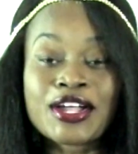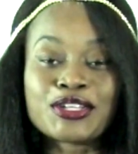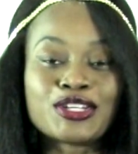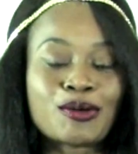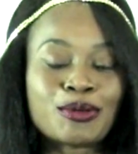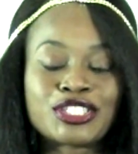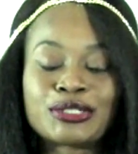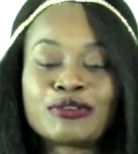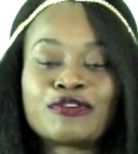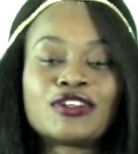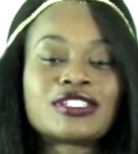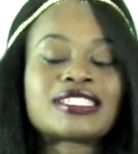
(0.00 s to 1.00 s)
You know, but she
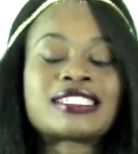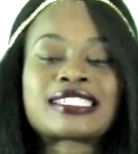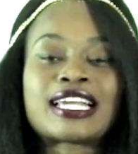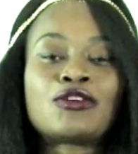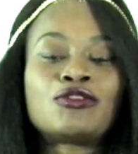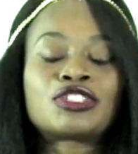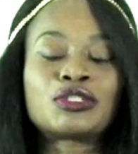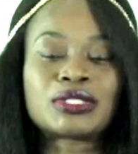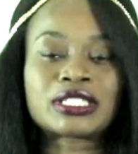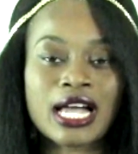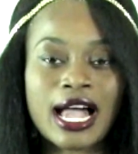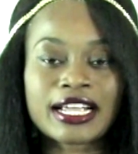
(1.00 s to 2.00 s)
refuses to say who she
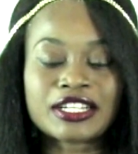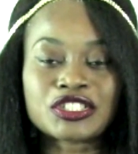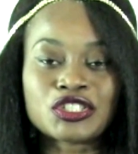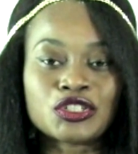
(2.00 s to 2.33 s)
was talking